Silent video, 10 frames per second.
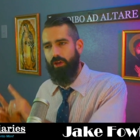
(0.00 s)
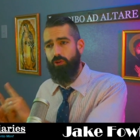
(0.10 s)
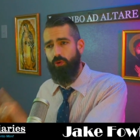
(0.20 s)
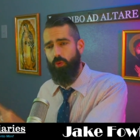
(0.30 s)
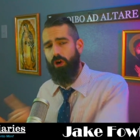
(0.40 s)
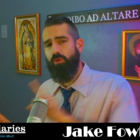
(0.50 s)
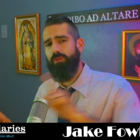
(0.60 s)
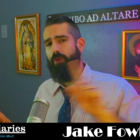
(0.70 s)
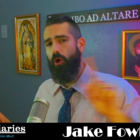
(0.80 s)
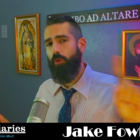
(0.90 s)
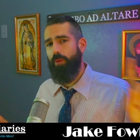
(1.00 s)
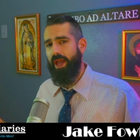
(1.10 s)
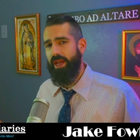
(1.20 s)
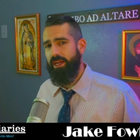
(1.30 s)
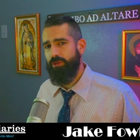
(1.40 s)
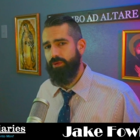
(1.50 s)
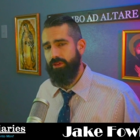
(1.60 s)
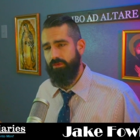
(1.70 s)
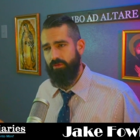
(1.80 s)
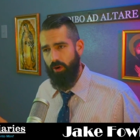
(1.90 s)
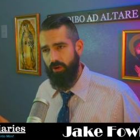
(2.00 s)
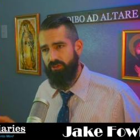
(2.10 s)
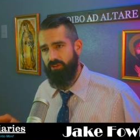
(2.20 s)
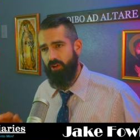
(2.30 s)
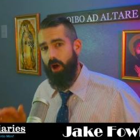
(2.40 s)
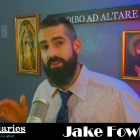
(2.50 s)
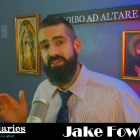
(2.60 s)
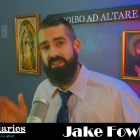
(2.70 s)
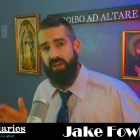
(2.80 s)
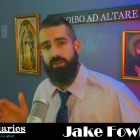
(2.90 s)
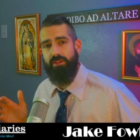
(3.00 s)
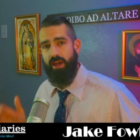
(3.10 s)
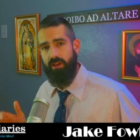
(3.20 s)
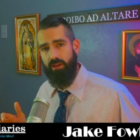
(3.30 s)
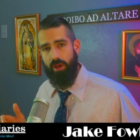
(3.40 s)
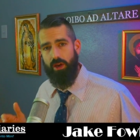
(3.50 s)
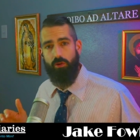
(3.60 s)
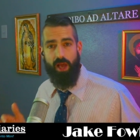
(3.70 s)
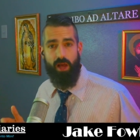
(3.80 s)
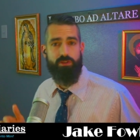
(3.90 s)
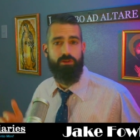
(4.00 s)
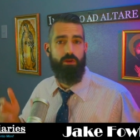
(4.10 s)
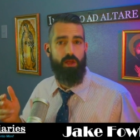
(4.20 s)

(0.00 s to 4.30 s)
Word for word: to work with Pope Hadrian I on the Seventh Ecumenical Council,